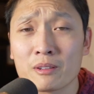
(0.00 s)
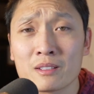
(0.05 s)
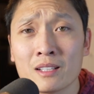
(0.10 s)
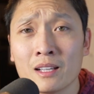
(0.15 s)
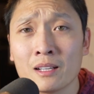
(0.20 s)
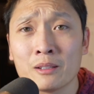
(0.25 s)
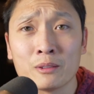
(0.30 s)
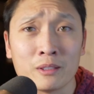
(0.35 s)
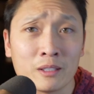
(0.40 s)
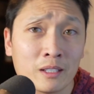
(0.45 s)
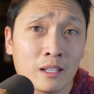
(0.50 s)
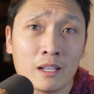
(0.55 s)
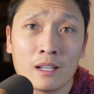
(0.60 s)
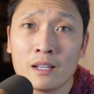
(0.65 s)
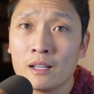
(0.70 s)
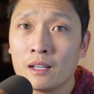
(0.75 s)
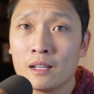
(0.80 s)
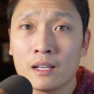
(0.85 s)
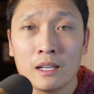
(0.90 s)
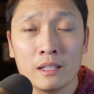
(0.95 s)
recycling.
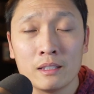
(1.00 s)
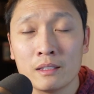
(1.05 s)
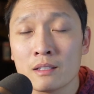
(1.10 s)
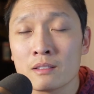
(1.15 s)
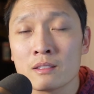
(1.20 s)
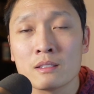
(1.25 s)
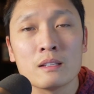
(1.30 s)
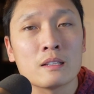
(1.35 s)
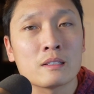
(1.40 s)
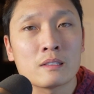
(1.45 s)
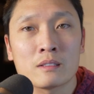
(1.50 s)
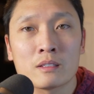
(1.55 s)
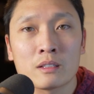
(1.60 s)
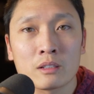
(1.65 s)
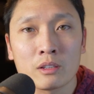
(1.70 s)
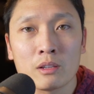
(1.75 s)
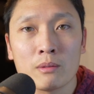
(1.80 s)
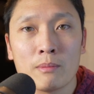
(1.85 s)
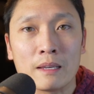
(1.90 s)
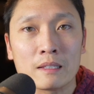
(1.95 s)
It doesn't
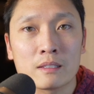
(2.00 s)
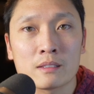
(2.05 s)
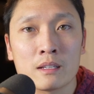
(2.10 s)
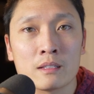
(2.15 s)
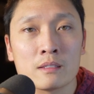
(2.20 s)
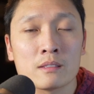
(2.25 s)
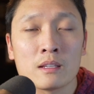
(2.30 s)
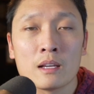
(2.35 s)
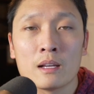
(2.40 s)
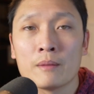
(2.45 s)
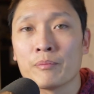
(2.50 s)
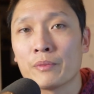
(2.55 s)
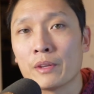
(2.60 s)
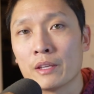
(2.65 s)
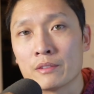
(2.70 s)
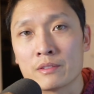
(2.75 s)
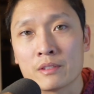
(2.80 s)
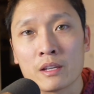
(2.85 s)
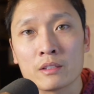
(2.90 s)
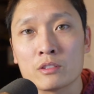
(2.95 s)
necessarily make sense.
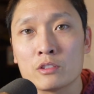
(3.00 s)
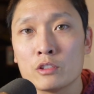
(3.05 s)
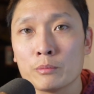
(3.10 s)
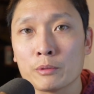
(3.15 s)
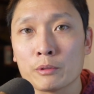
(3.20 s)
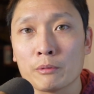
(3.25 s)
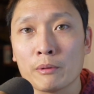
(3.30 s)
It's not super